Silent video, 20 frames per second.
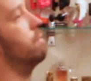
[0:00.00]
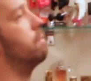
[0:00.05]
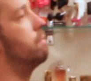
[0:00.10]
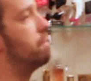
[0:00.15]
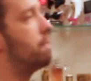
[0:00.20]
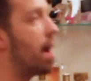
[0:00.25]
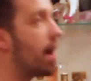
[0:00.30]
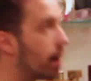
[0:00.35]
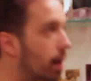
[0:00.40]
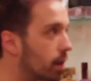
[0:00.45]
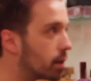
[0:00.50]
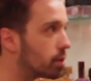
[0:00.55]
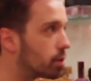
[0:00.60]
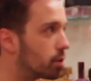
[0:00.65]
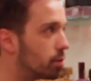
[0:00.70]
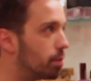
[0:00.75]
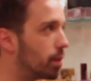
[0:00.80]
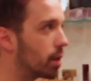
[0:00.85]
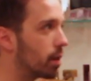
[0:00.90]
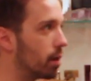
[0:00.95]

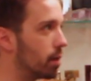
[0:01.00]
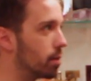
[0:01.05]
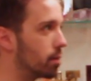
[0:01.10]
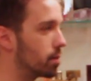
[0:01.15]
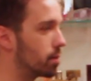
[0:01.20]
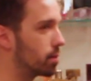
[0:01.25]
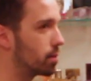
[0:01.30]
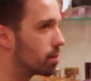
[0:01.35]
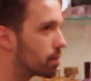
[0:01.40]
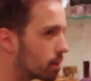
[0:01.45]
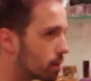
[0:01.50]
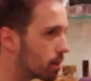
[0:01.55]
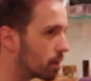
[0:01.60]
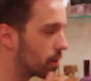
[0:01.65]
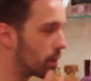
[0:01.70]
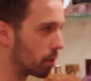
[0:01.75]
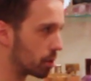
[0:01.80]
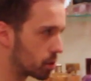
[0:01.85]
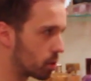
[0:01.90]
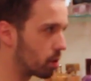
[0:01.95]
vanished because
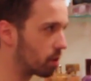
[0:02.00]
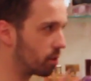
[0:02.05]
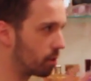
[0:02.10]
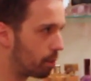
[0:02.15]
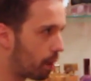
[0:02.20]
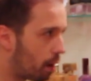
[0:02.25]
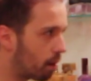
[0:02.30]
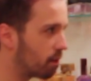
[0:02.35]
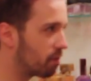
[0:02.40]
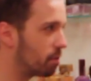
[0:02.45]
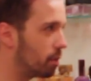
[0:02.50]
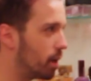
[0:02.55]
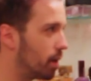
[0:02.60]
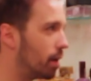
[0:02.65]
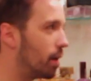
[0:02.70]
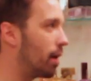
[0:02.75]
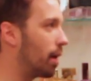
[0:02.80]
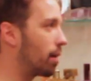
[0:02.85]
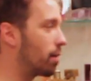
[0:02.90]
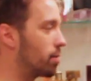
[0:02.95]
they're sort of a part of
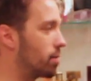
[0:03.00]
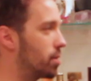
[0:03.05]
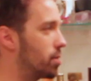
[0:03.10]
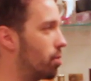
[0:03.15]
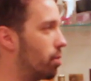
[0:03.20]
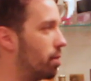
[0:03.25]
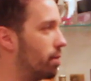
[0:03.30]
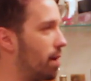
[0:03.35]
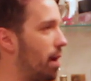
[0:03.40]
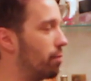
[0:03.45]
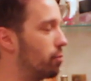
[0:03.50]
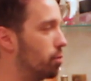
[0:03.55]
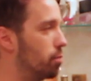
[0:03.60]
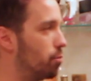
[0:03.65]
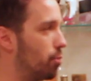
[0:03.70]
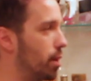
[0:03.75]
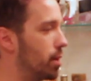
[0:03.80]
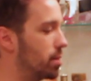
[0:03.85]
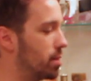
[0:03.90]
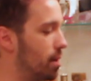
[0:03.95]
me and I sort of have to
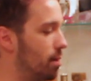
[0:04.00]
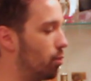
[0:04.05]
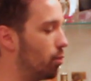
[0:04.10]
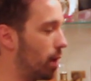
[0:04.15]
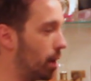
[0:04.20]
embrace them.